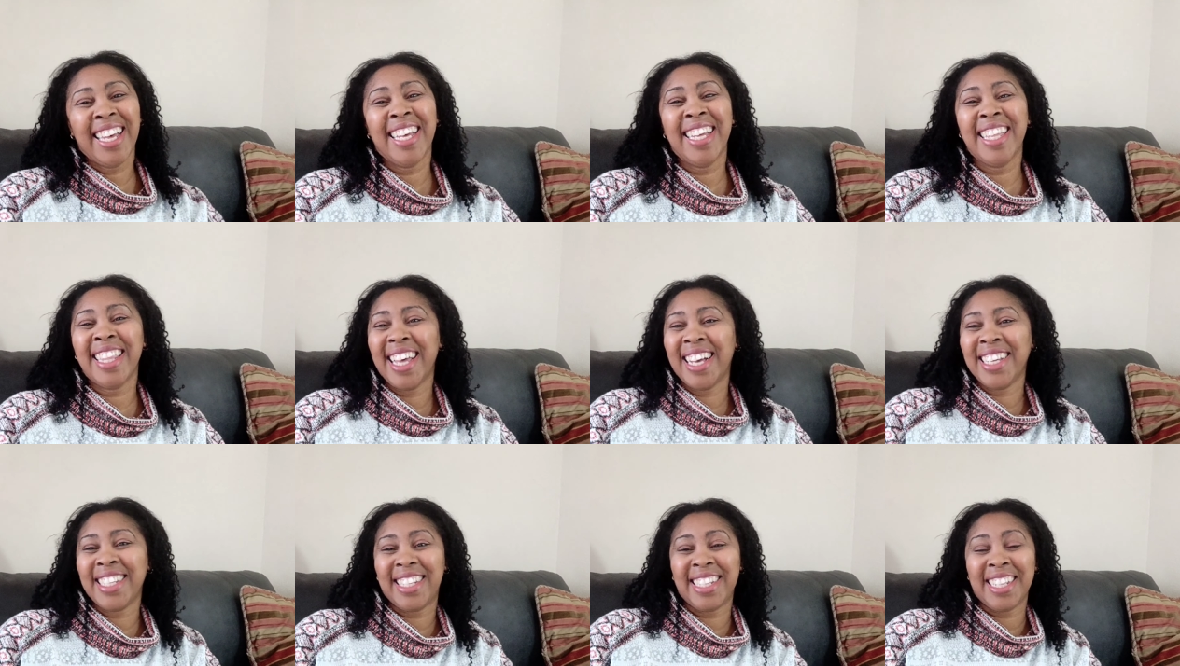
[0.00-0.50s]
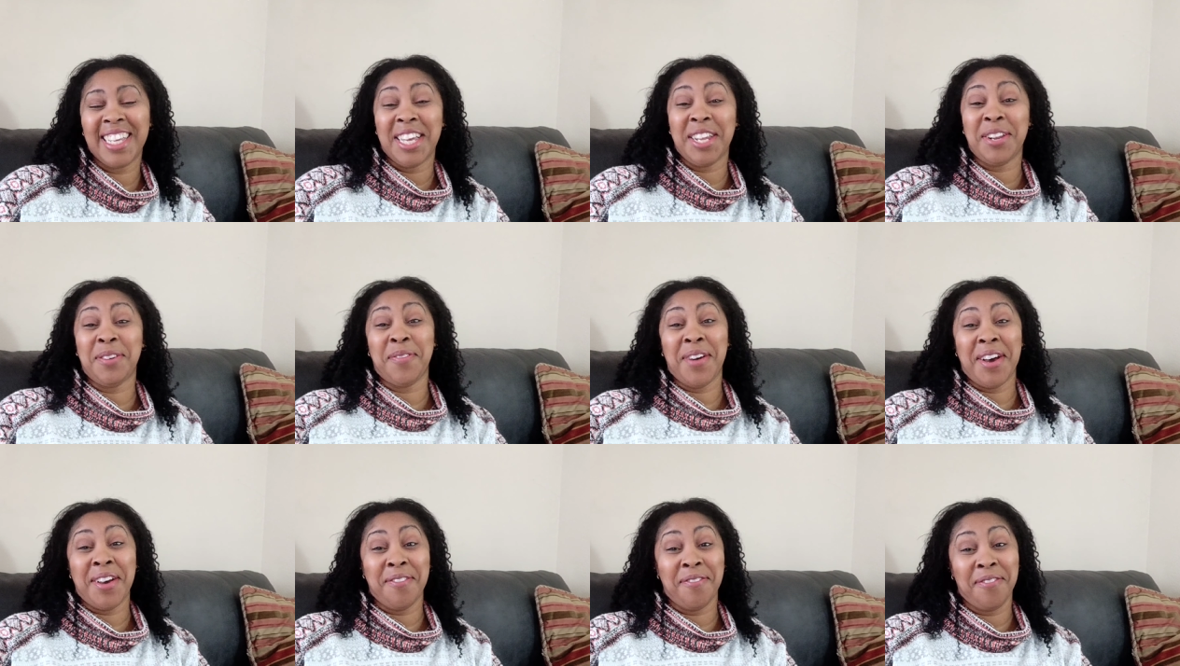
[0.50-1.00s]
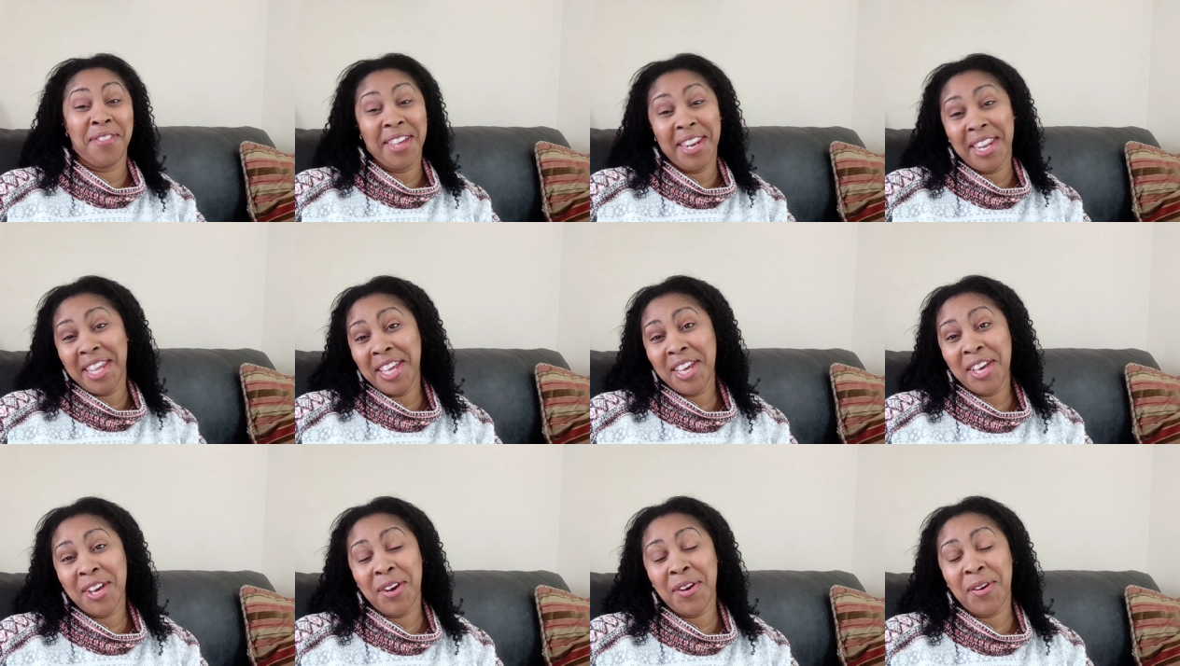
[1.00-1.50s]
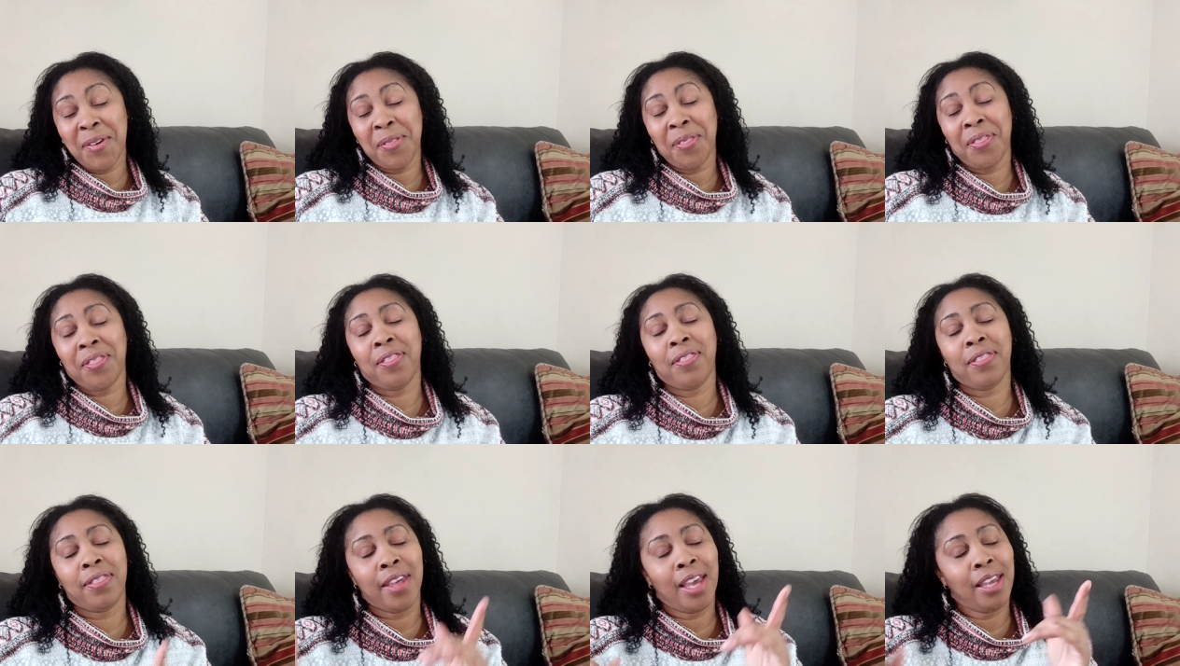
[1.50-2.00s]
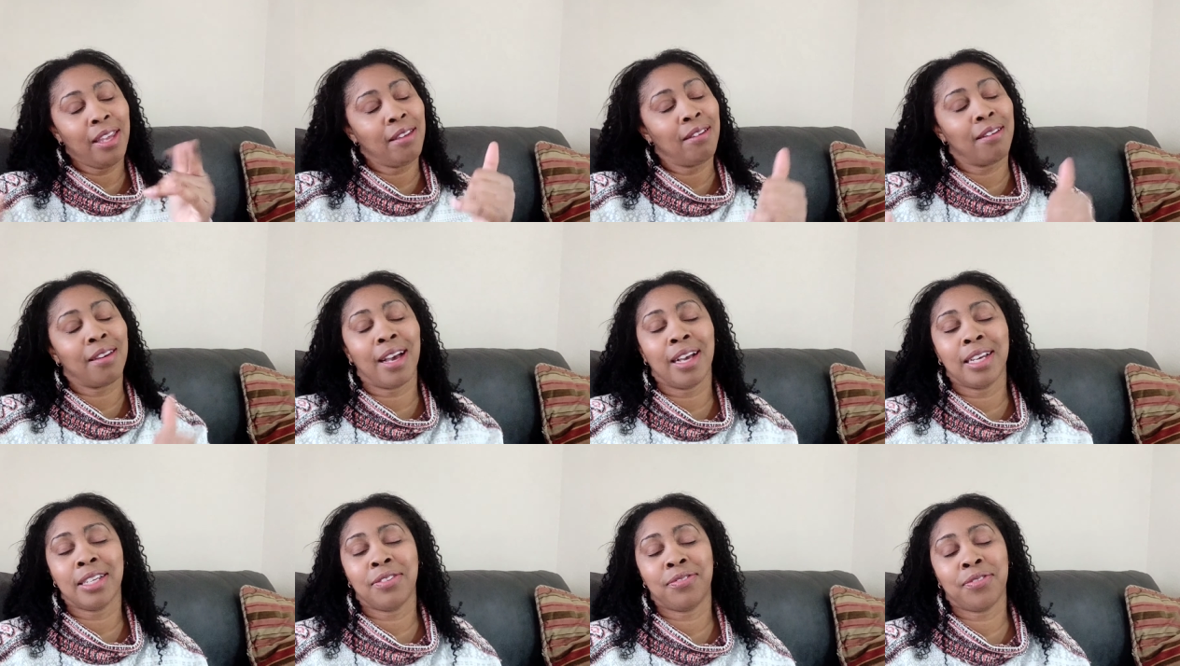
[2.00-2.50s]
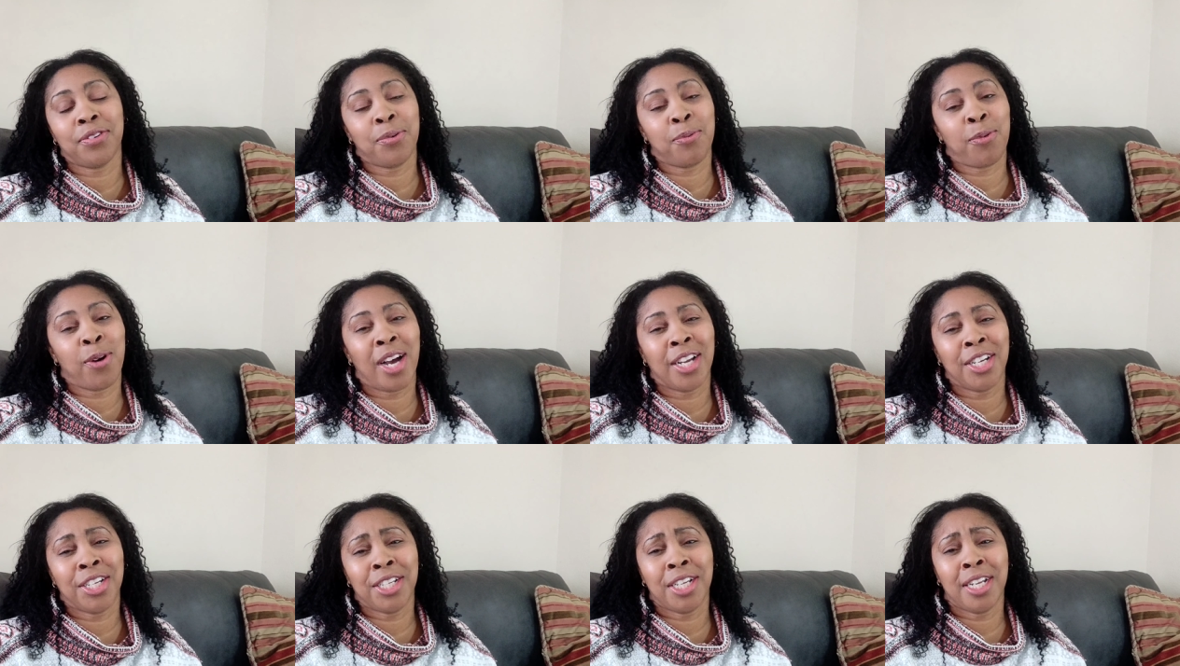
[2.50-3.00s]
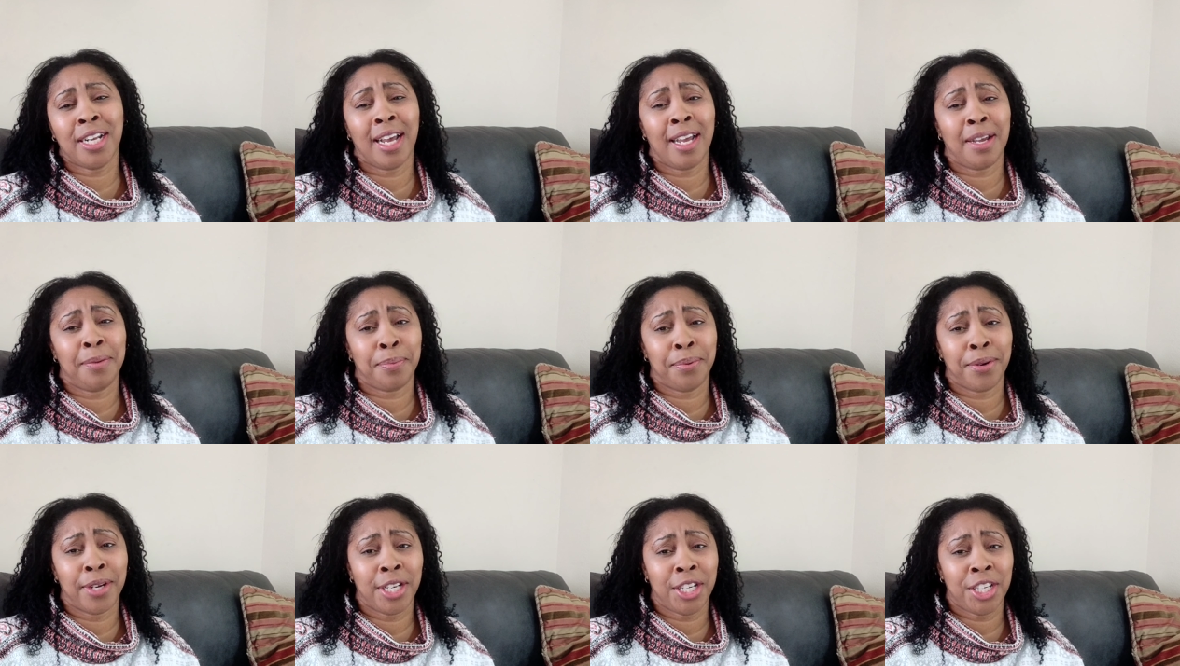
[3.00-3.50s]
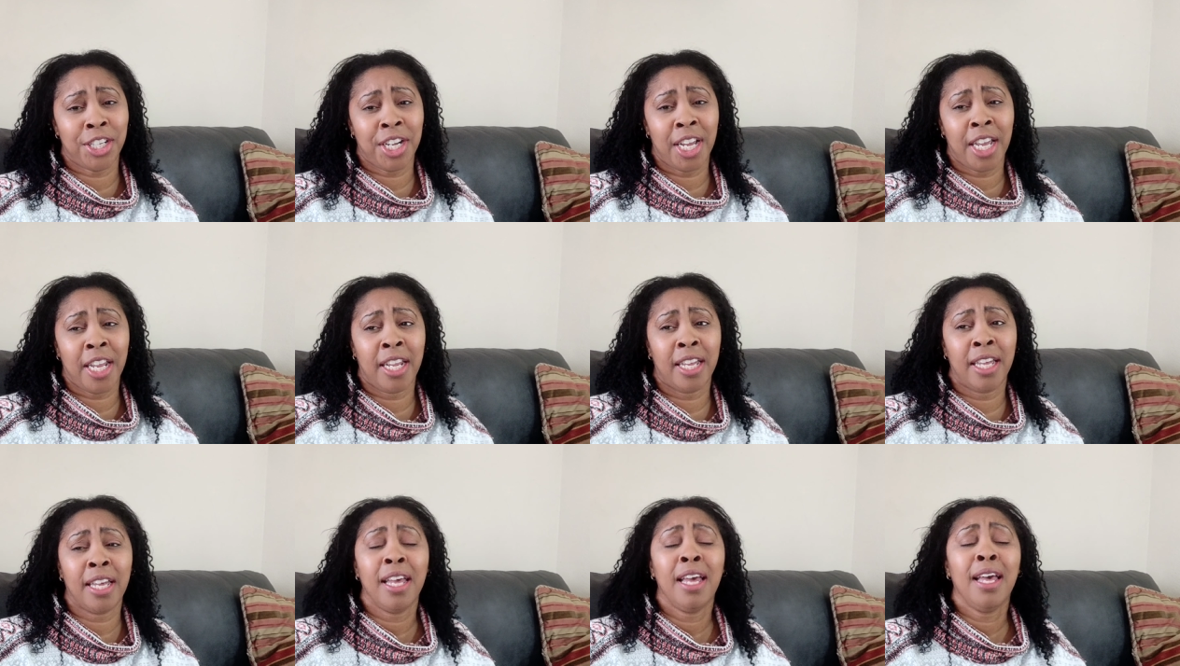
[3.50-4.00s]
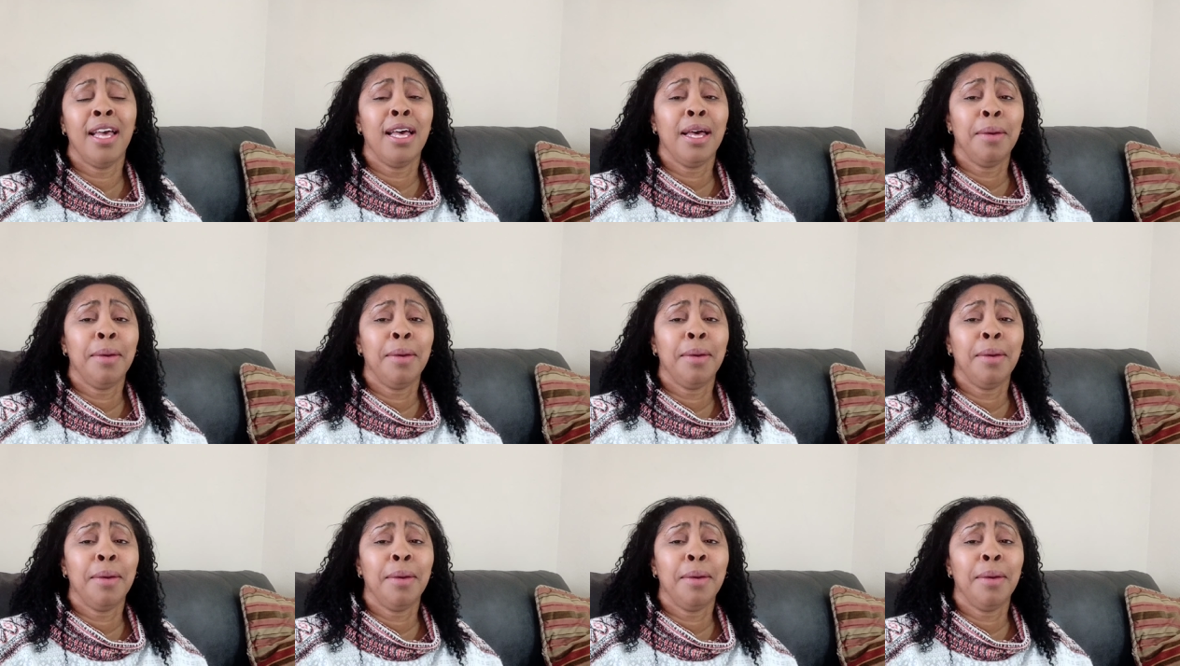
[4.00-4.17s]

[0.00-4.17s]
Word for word: that's the end of my video. Thank you guys for watching. I appreciate it.